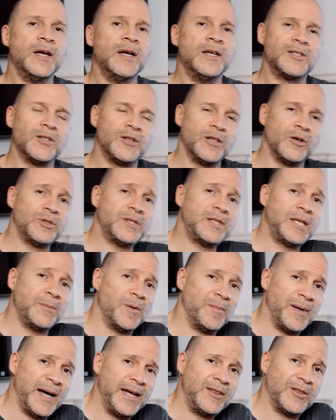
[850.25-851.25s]
So those are some
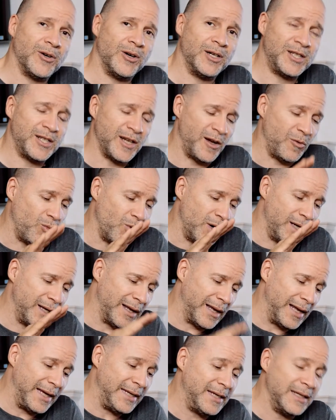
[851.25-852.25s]
of my thoughts on what
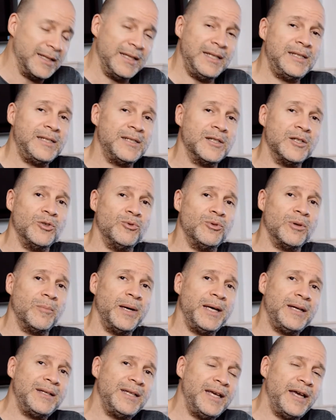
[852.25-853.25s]
Leica needs to do to
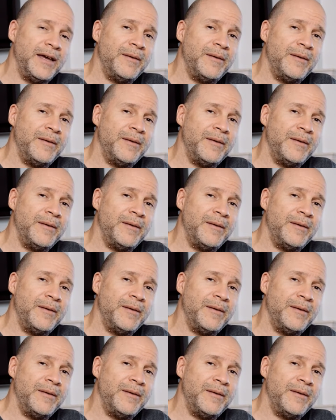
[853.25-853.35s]
make the